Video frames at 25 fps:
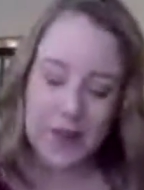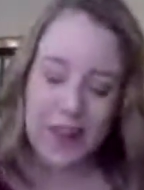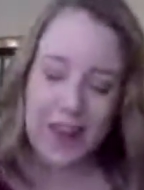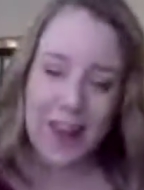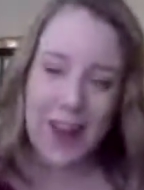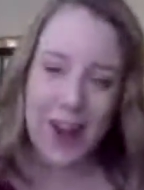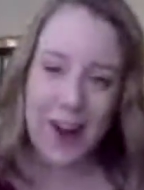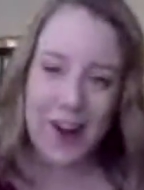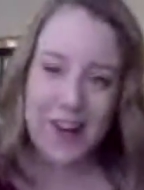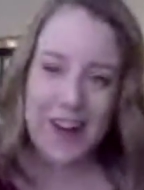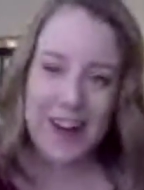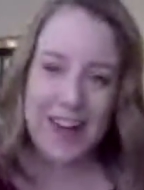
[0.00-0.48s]

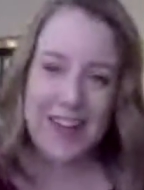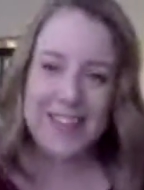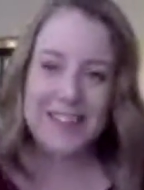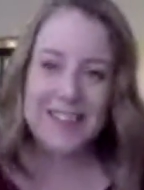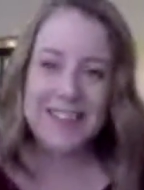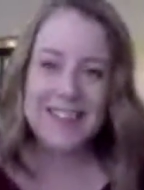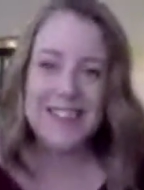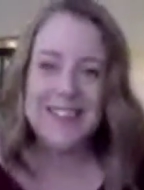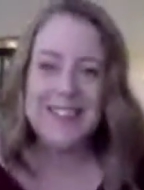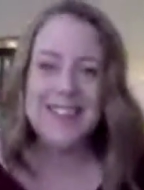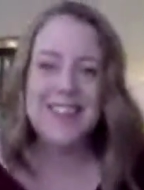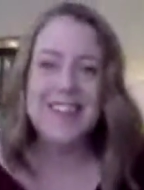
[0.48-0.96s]
All right.
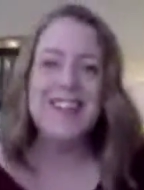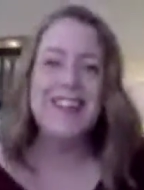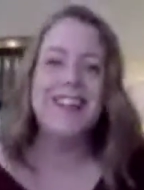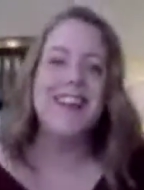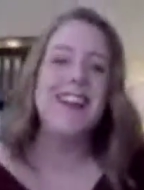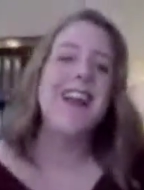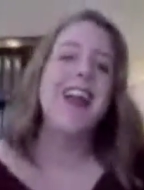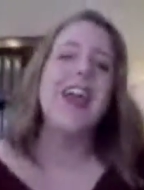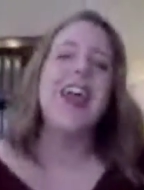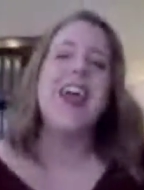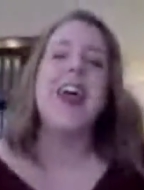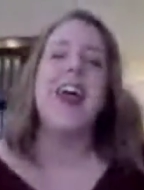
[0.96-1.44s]

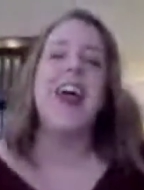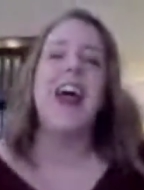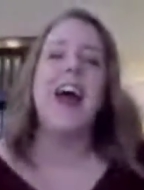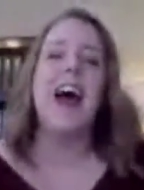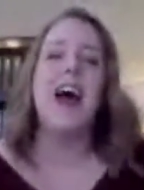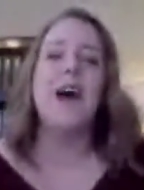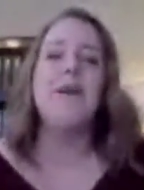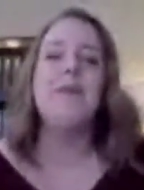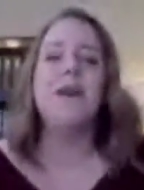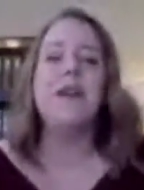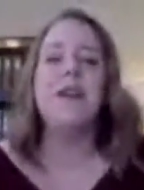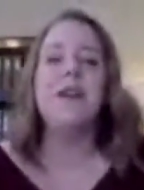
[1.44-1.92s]

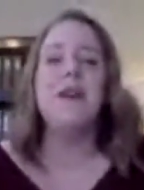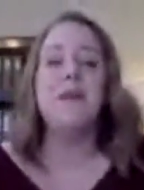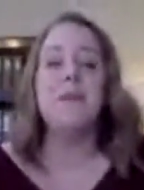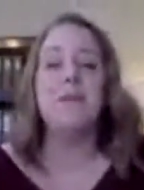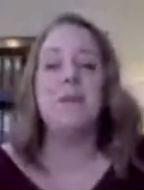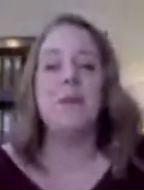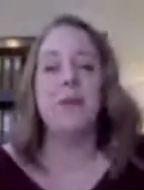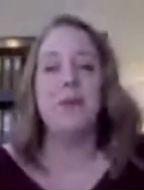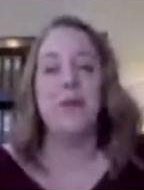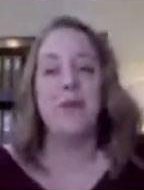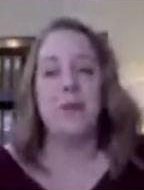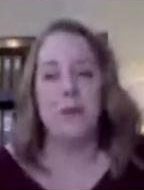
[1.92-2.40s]
Habit
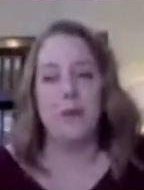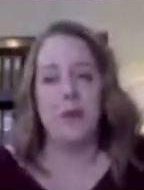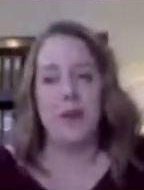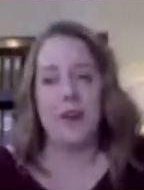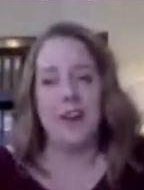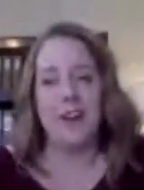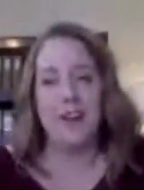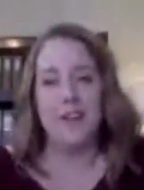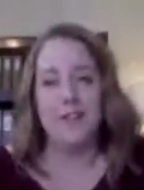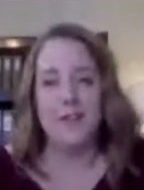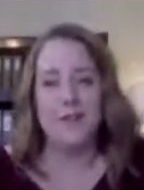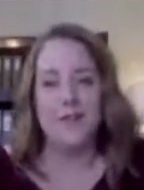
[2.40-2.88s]
number
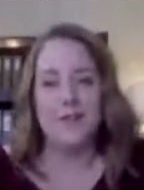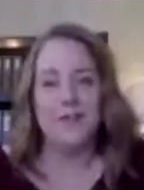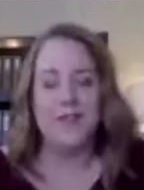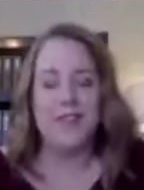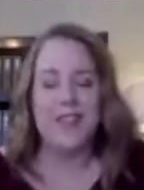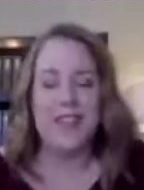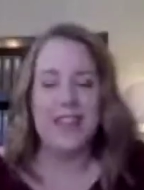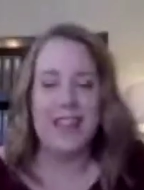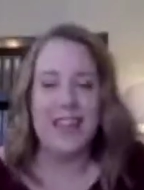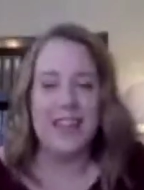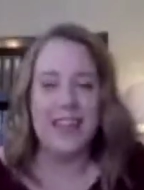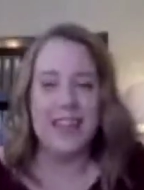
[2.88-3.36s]
3
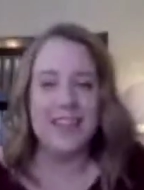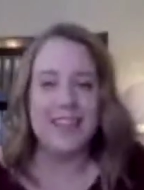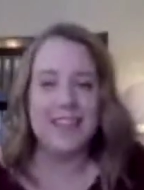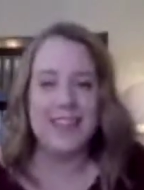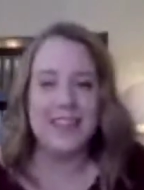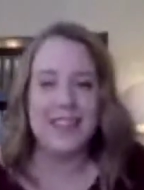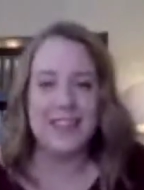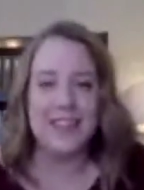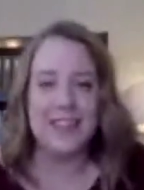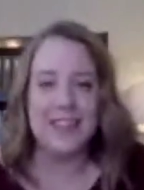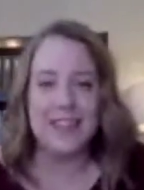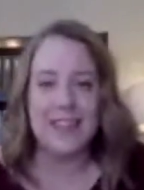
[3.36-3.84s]
is
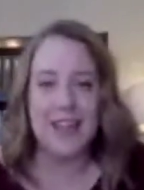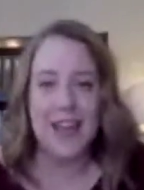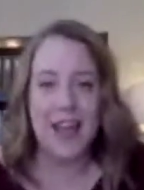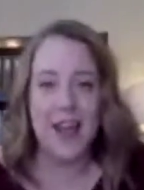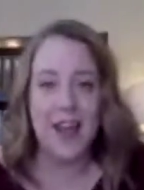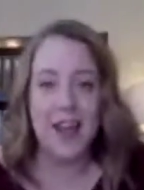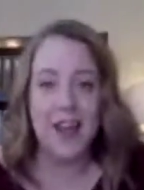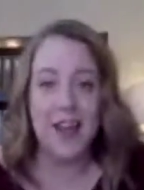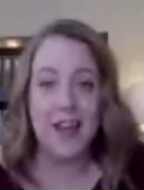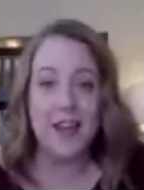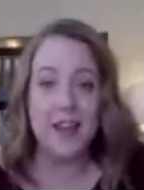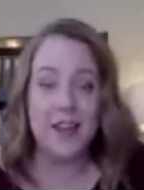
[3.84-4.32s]
to
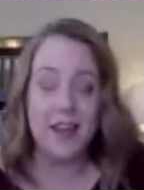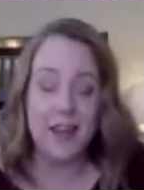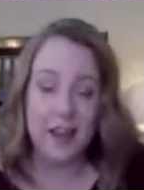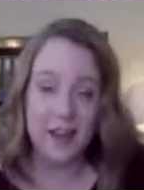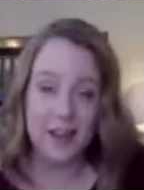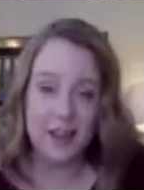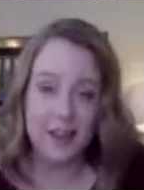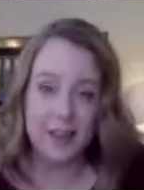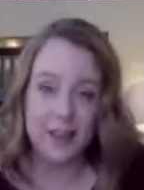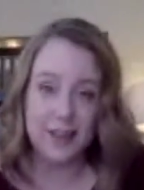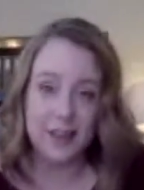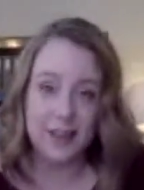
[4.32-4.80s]
say
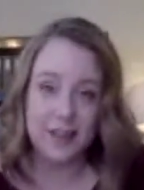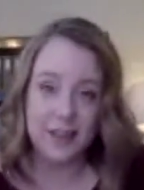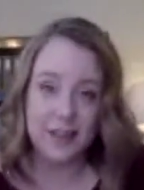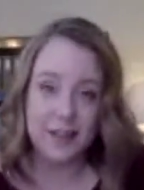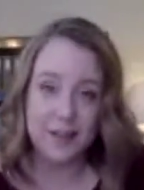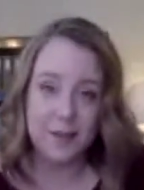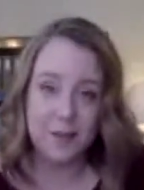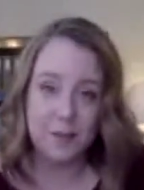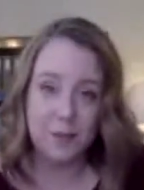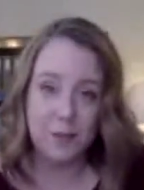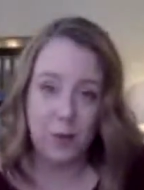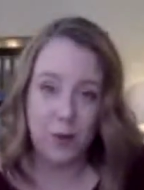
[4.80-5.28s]
yes
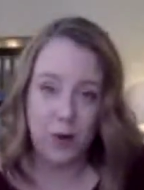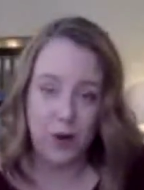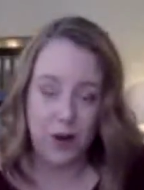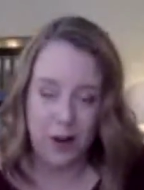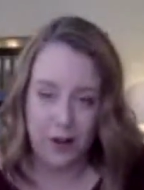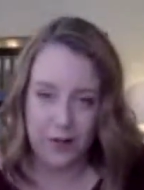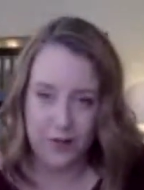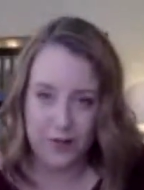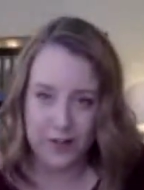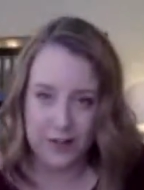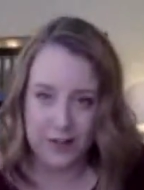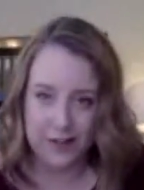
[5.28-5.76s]
more
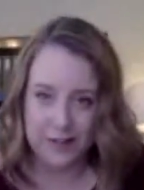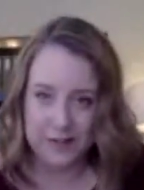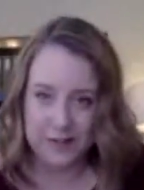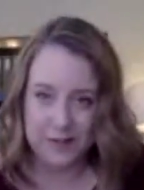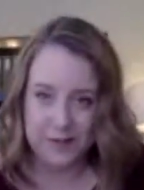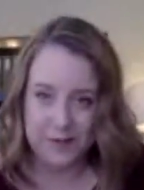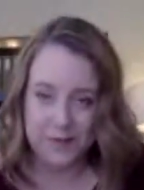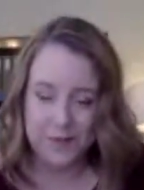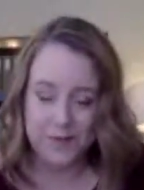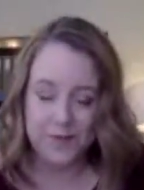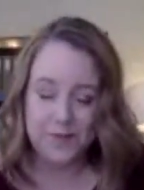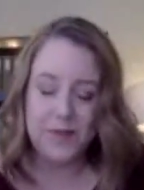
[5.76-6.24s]
often.